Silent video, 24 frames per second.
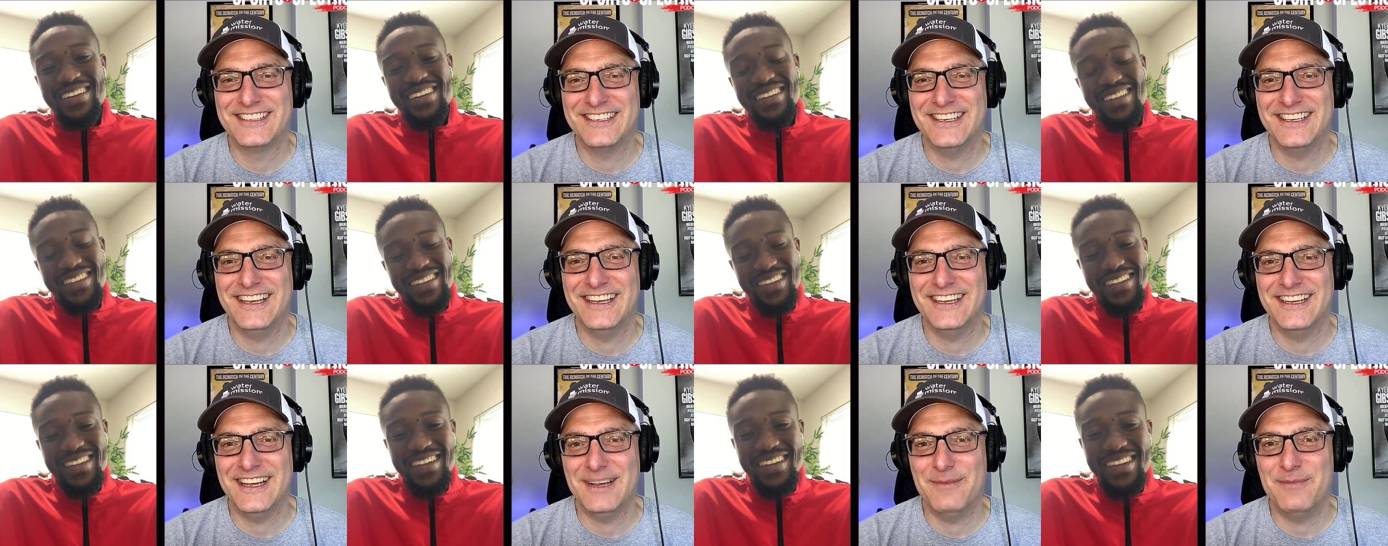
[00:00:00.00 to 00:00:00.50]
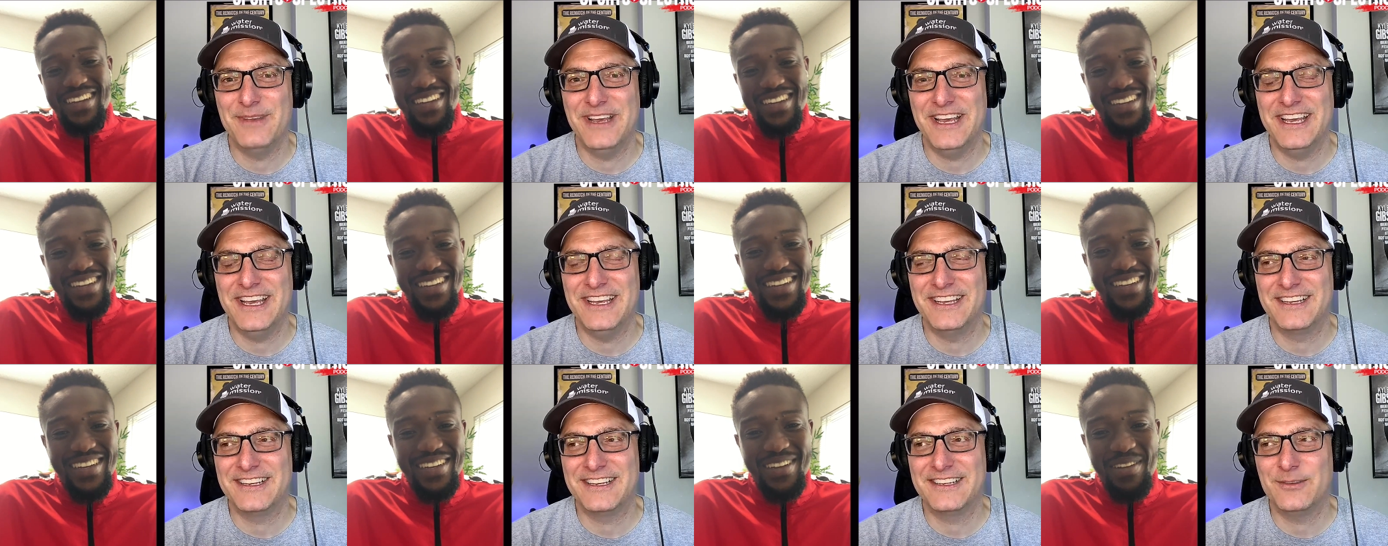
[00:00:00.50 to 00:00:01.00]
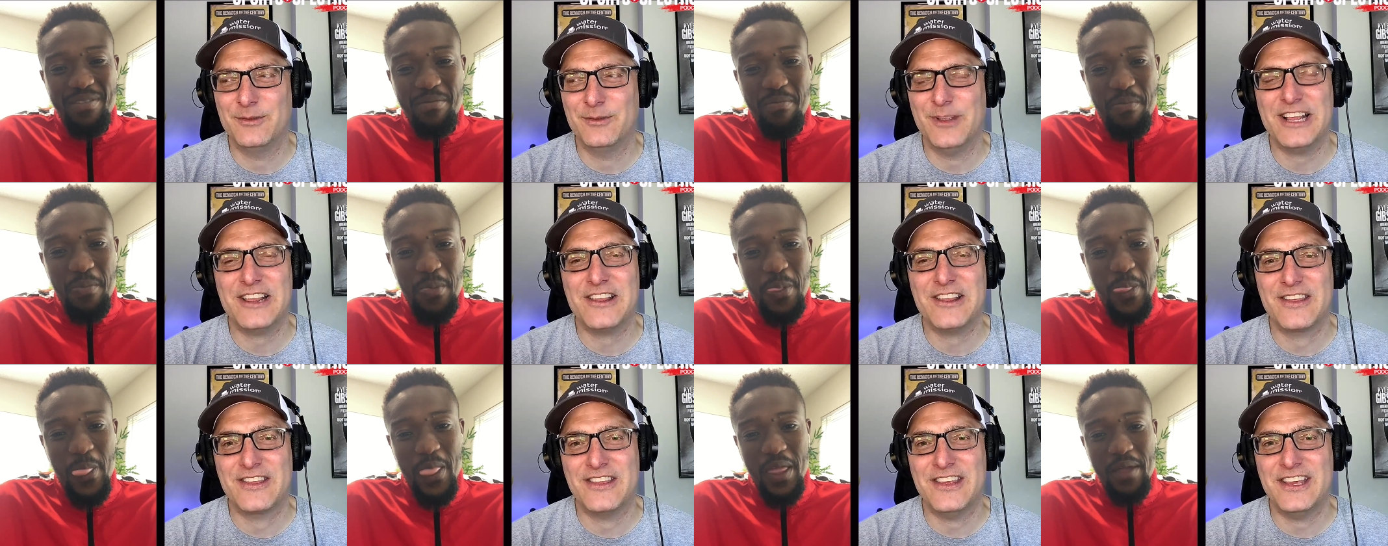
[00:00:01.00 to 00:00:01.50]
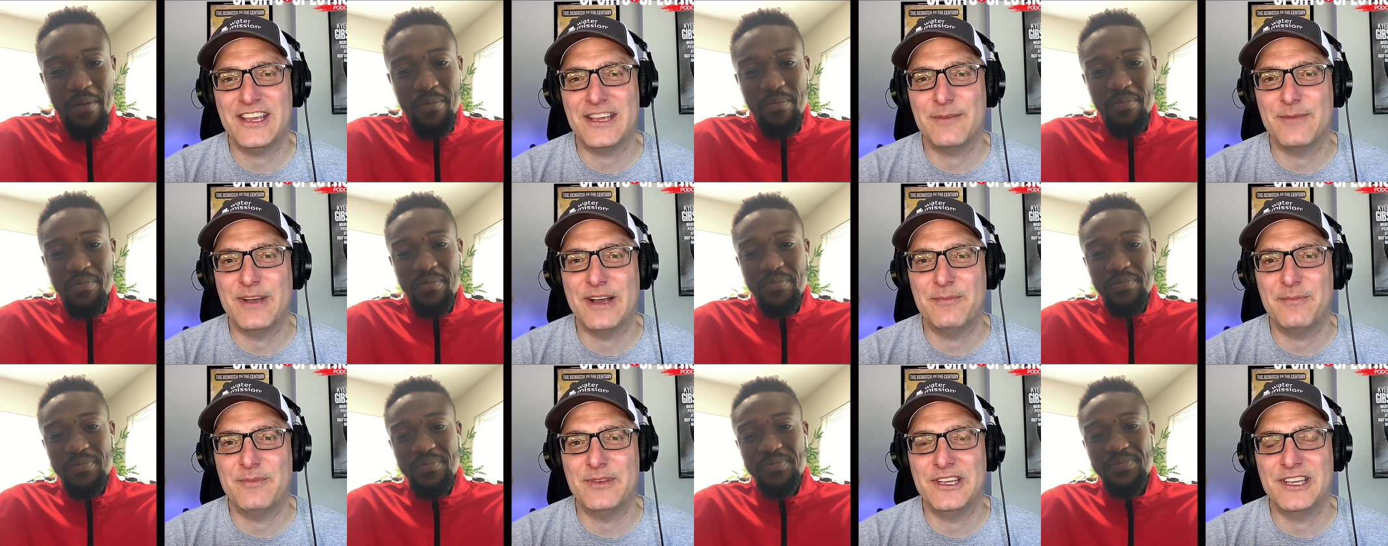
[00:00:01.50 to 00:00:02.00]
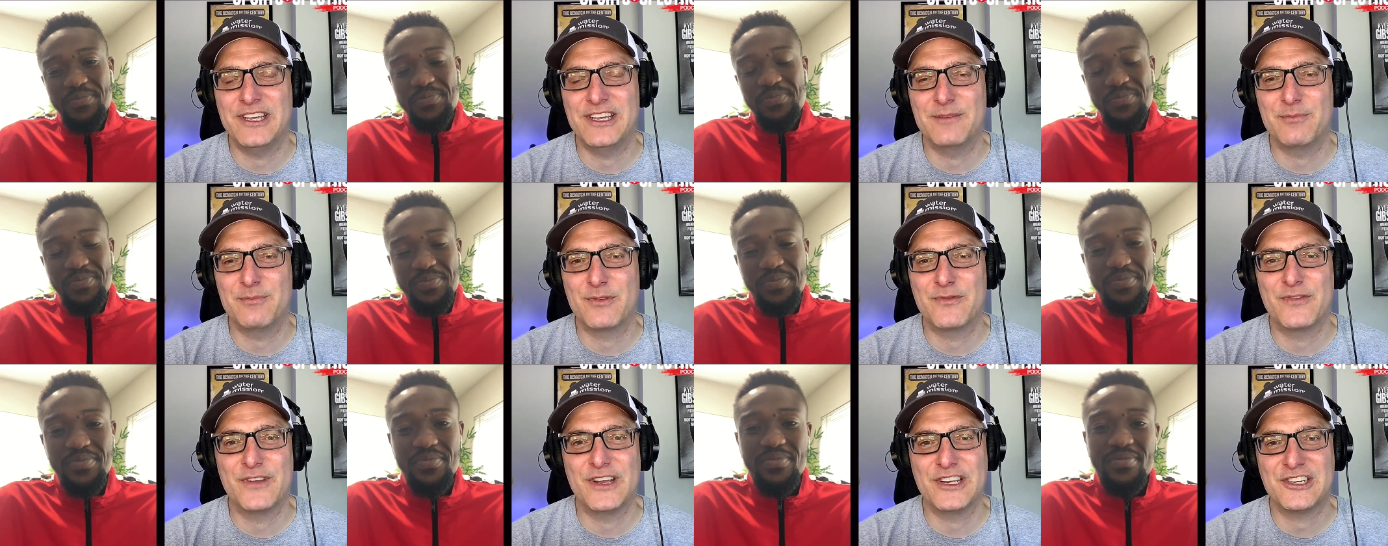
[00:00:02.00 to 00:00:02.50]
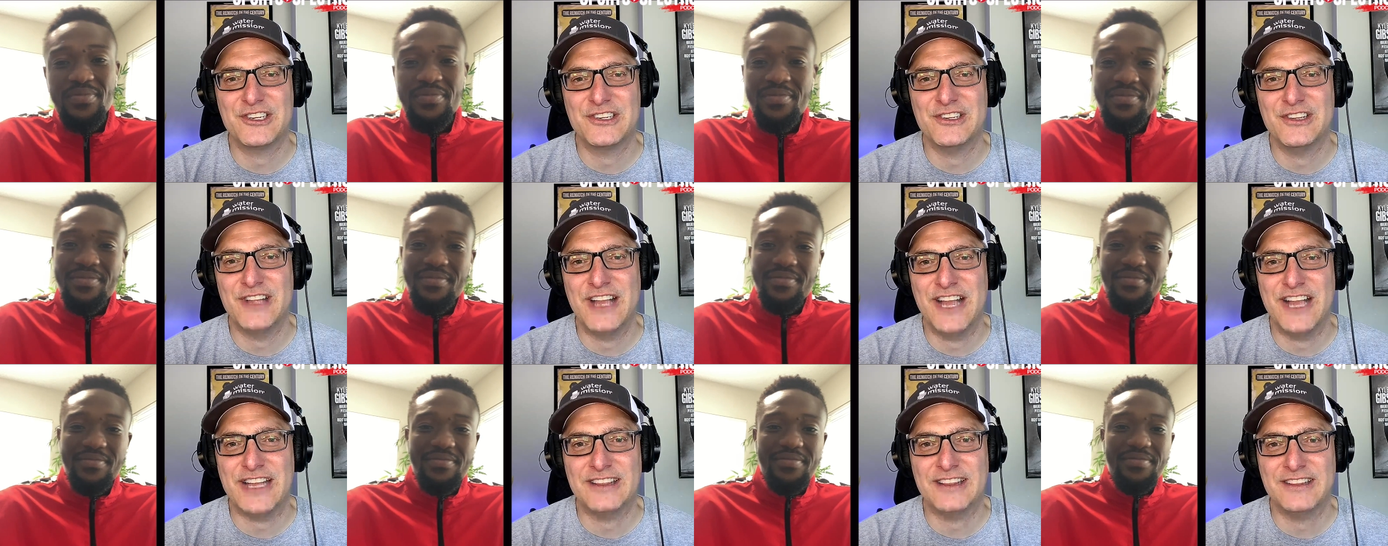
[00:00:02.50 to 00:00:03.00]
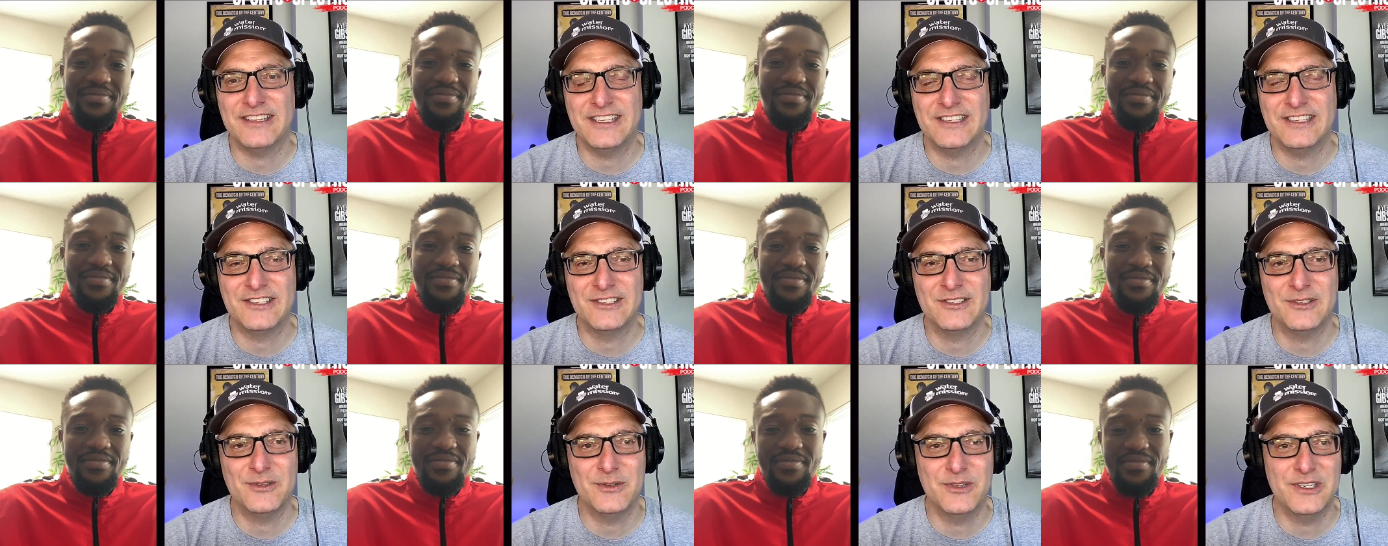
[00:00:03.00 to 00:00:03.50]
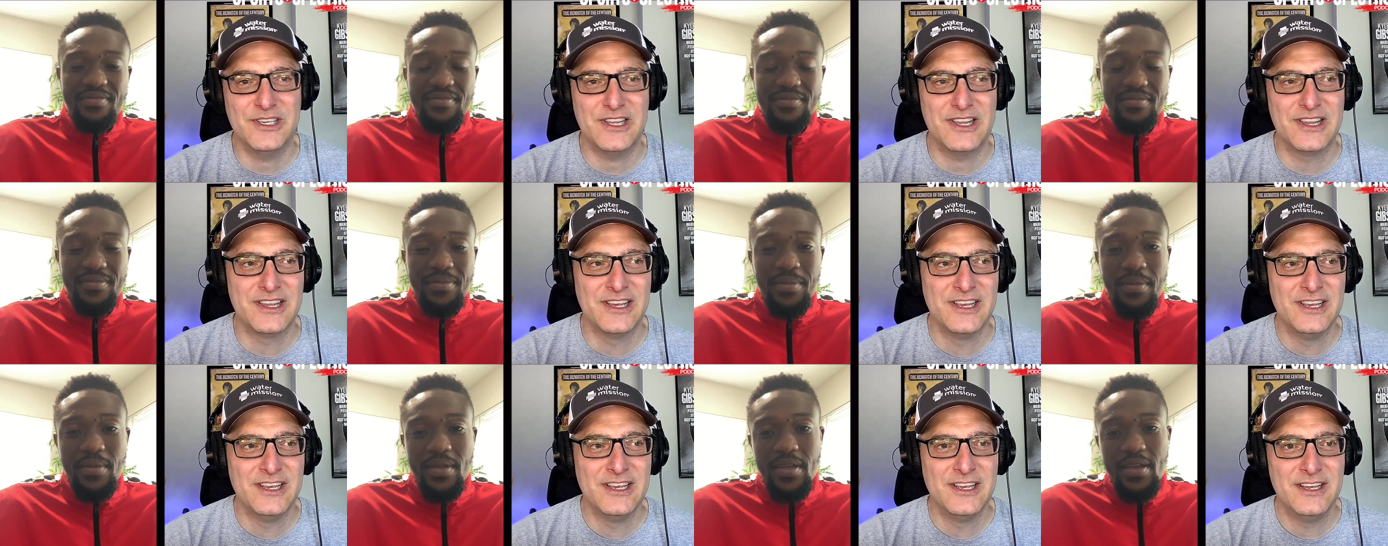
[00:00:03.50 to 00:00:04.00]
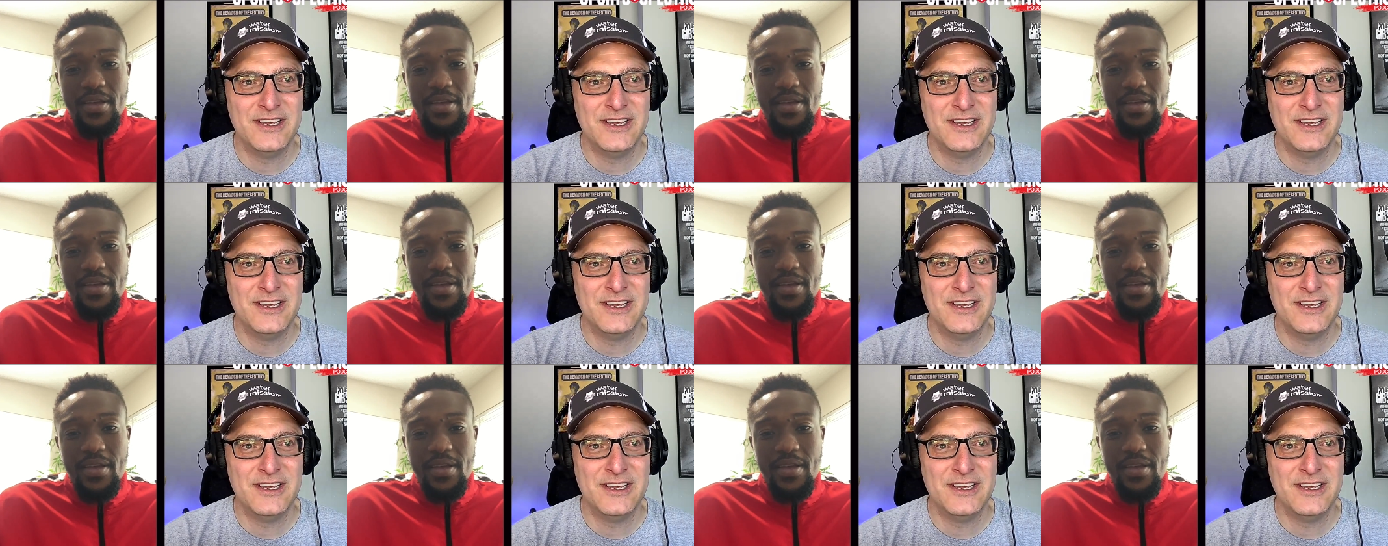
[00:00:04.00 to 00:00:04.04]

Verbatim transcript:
Speaker 1: yeah, yeah, I bet. Well, that's the thing about being a professional athlete too is